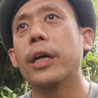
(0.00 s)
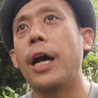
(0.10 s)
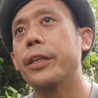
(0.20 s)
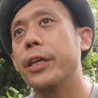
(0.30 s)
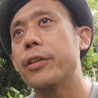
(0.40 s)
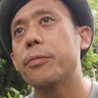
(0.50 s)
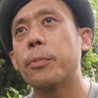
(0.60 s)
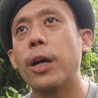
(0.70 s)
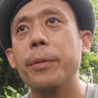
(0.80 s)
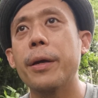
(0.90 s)
I think it's
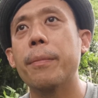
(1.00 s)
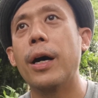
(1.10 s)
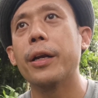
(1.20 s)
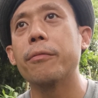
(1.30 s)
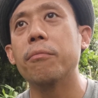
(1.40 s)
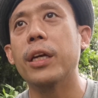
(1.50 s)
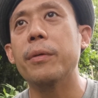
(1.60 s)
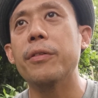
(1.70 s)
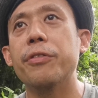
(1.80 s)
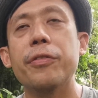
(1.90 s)
probably about
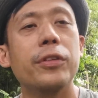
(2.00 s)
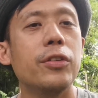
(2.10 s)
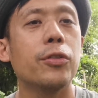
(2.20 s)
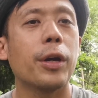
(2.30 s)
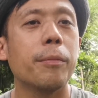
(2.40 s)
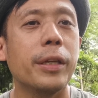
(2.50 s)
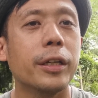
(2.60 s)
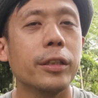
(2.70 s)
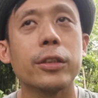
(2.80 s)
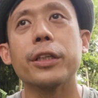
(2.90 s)
maybe 50 square
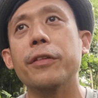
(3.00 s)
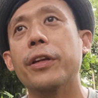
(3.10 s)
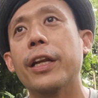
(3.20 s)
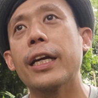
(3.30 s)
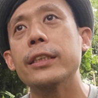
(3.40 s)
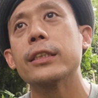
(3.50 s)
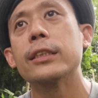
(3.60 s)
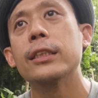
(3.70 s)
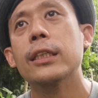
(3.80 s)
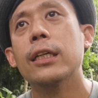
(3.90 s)
meters or even
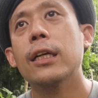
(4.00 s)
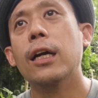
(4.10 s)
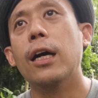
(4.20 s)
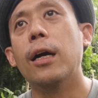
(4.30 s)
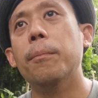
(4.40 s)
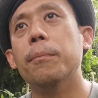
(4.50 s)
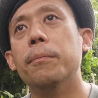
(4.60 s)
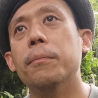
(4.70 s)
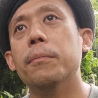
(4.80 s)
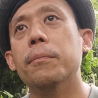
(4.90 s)
less,
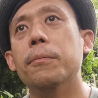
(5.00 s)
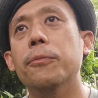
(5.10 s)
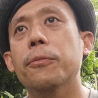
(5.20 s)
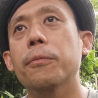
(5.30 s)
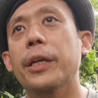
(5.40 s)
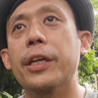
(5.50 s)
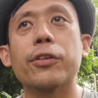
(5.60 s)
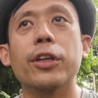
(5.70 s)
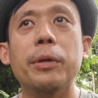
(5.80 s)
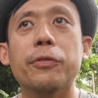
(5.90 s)
and that's
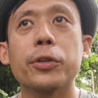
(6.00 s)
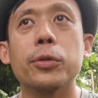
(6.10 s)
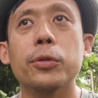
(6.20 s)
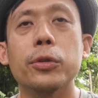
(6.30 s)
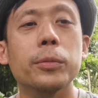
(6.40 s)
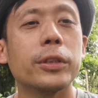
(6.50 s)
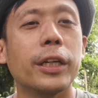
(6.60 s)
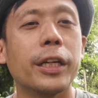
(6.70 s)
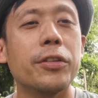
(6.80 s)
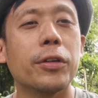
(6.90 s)
gonna be for 2 rooms already.